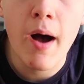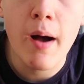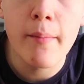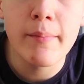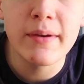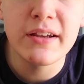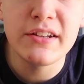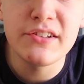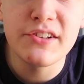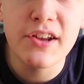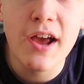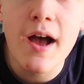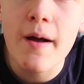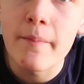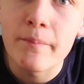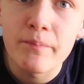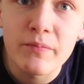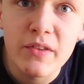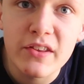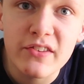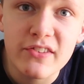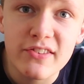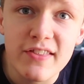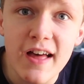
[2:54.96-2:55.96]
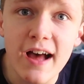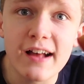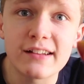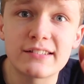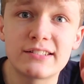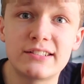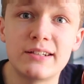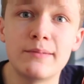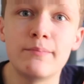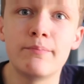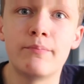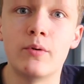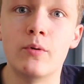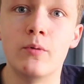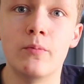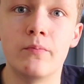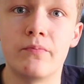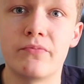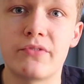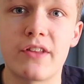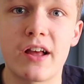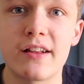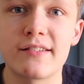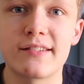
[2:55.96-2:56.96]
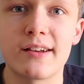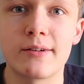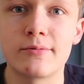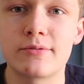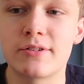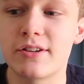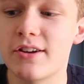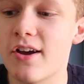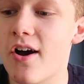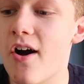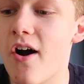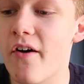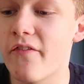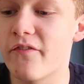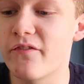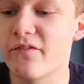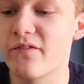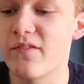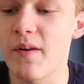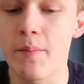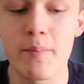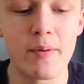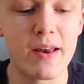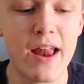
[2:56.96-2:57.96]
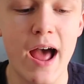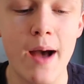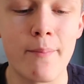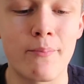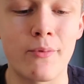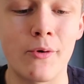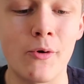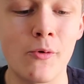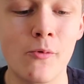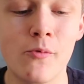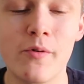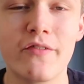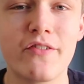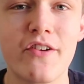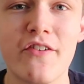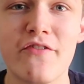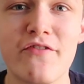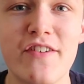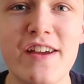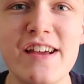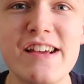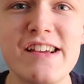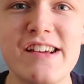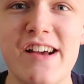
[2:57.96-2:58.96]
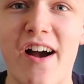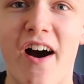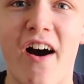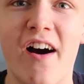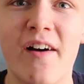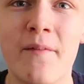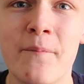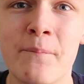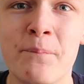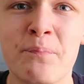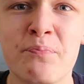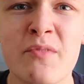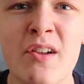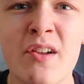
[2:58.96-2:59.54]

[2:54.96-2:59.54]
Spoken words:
But I mean, yeah, it's that simple. That's how to cut a flipping apple with your finger.